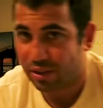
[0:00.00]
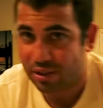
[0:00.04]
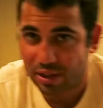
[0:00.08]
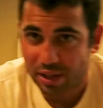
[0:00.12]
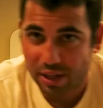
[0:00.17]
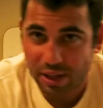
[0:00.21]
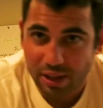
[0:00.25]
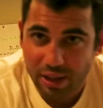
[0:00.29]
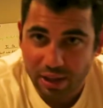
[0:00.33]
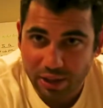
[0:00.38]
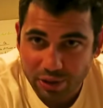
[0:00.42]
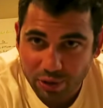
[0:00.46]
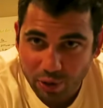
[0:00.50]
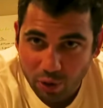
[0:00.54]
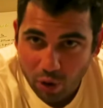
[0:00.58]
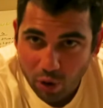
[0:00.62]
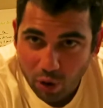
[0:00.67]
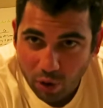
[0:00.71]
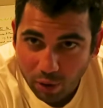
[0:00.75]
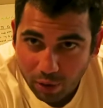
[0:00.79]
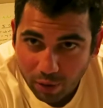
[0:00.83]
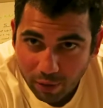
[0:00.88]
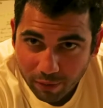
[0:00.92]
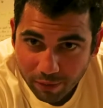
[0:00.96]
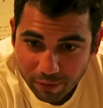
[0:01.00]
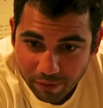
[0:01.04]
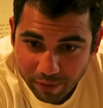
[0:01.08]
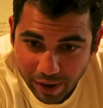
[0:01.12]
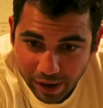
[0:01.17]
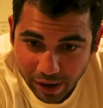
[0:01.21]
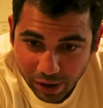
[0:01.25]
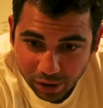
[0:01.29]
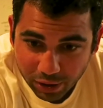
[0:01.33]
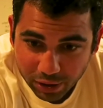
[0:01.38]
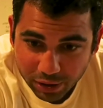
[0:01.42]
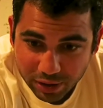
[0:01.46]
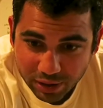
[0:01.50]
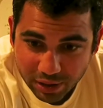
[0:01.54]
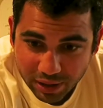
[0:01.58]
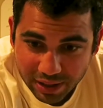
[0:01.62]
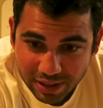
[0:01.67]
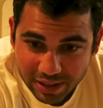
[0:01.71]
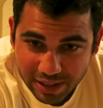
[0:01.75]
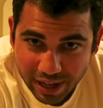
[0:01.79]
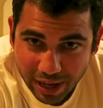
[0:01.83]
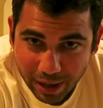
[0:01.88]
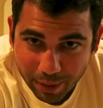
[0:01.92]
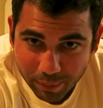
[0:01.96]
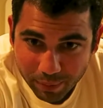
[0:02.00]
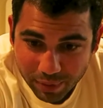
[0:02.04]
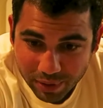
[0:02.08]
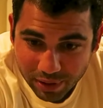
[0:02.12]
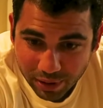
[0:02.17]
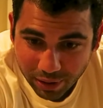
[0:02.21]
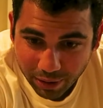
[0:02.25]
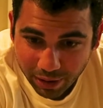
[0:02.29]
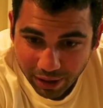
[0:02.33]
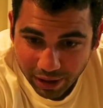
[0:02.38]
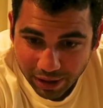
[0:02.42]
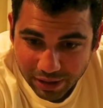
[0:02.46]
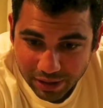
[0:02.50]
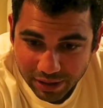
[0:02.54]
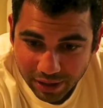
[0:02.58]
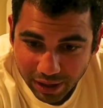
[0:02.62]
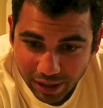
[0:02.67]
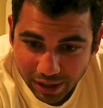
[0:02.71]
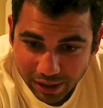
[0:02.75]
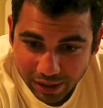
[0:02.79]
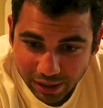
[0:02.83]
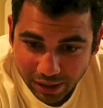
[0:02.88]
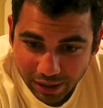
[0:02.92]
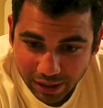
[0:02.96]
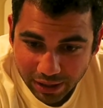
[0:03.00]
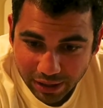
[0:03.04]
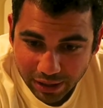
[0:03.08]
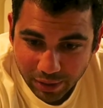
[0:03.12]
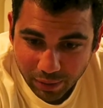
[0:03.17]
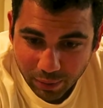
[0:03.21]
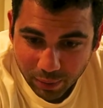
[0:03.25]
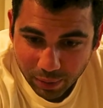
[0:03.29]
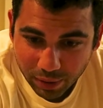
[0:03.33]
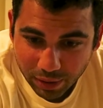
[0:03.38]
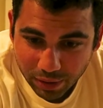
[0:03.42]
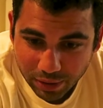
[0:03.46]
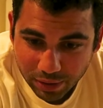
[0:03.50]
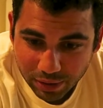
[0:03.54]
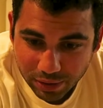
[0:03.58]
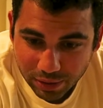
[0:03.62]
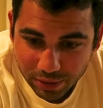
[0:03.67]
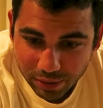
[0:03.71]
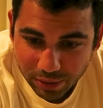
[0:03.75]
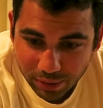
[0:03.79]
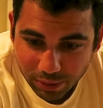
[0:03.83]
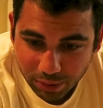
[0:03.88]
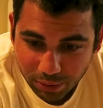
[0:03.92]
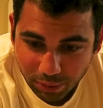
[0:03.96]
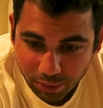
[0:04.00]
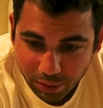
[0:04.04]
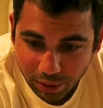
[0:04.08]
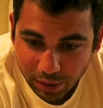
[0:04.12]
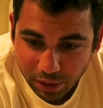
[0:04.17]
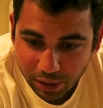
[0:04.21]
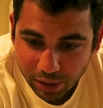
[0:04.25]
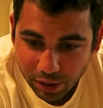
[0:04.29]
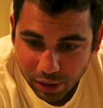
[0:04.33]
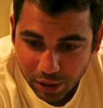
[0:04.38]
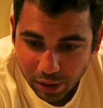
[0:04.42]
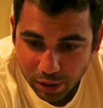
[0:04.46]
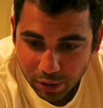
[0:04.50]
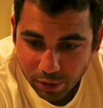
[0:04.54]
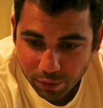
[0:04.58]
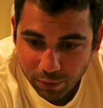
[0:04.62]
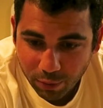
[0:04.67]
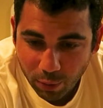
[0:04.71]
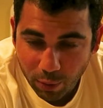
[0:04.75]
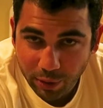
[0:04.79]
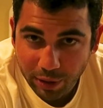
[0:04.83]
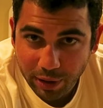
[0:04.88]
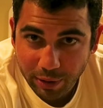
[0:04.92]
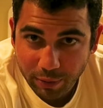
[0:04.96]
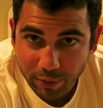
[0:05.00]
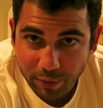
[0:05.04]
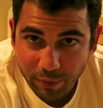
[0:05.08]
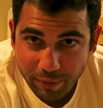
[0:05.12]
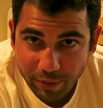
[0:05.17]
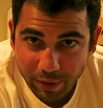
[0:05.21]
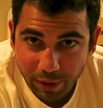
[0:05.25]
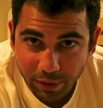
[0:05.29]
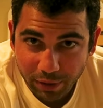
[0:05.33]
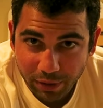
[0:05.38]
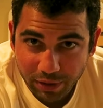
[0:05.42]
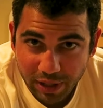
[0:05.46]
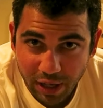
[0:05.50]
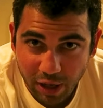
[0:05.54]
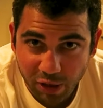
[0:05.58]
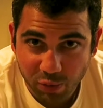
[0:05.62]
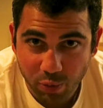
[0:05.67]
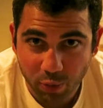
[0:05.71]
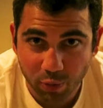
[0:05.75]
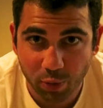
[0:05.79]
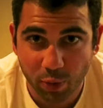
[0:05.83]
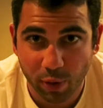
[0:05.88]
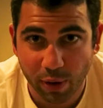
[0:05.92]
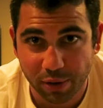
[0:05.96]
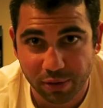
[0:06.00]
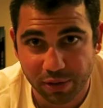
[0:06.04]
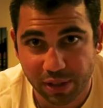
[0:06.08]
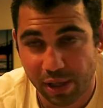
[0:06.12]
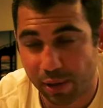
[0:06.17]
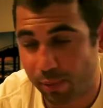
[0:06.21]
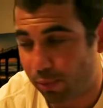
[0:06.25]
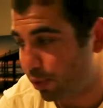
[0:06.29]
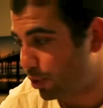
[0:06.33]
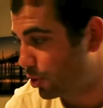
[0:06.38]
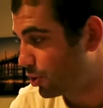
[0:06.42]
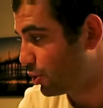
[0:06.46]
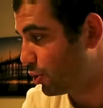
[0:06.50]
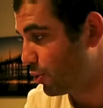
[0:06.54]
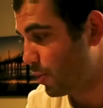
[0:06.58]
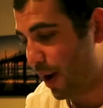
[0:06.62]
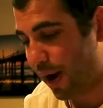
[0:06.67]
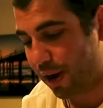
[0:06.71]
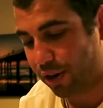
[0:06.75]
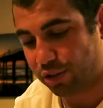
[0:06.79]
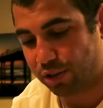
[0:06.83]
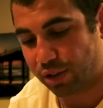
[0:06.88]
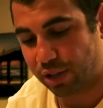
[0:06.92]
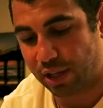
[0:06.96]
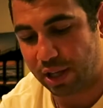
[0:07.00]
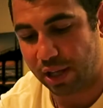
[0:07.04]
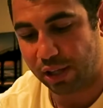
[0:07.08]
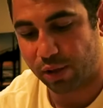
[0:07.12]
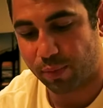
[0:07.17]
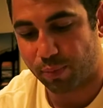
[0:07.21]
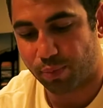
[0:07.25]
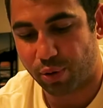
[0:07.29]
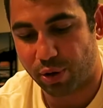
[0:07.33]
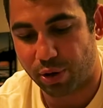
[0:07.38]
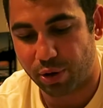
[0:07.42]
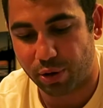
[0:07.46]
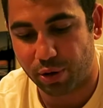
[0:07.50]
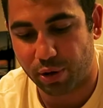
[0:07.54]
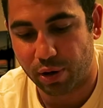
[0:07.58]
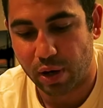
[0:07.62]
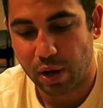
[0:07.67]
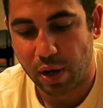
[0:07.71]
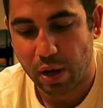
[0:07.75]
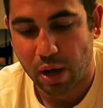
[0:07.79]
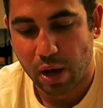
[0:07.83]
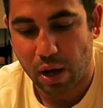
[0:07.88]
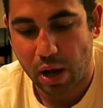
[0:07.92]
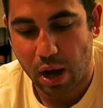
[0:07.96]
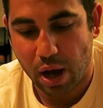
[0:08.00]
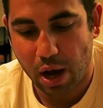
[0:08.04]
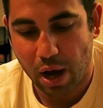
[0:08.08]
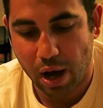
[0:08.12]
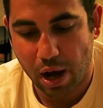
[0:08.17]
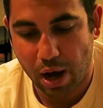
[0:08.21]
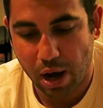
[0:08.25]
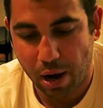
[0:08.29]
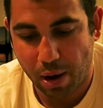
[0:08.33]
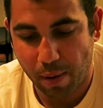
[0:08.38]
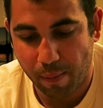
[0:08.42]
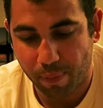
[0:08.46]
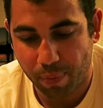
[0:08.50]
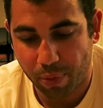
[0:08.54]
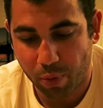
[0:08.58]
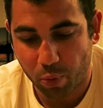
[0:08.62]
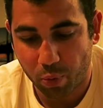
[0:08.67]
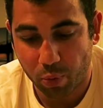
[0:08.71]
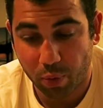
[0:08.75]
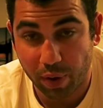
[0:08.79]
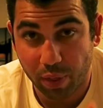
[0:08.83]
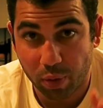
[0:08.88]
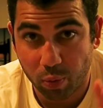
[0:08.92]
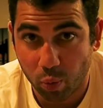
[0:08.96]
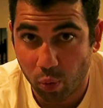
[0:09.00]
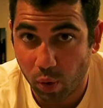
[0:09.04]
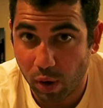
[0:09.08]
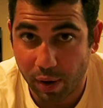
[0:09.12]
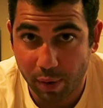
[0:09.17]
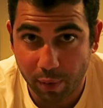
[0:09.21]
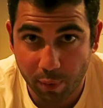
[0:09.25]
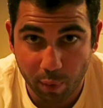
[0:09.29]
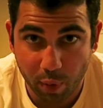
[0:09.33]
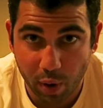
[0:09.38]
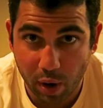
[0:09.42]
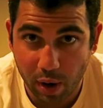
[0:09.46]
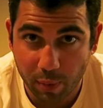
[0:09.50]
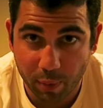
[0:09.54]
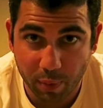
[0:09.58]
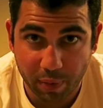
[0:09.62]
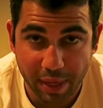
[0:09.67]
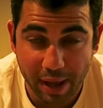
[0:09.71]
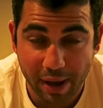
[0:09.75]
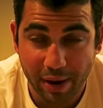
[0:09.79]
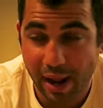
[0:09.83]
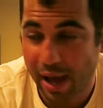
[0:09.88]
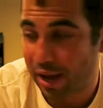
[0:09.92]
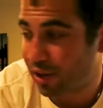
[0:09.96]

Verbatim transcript: you can see, these are all failed attempts, all right? So I think I did one, two, three, four different failed attempts before I was able to actually get the printer um, with one run without